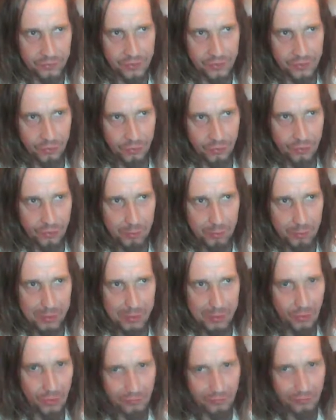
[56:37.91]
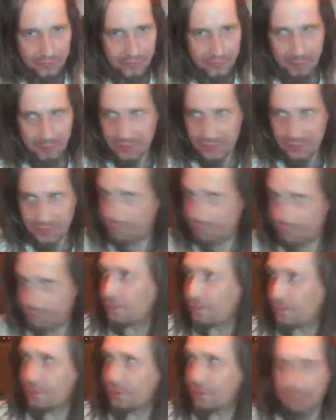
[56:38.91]
trying to beat off some of these
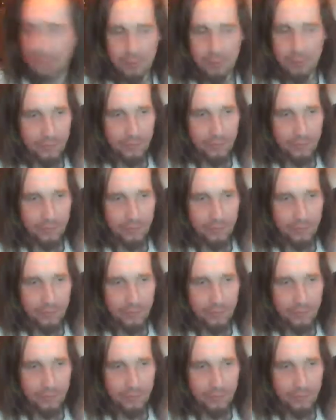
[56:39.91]
fucking people that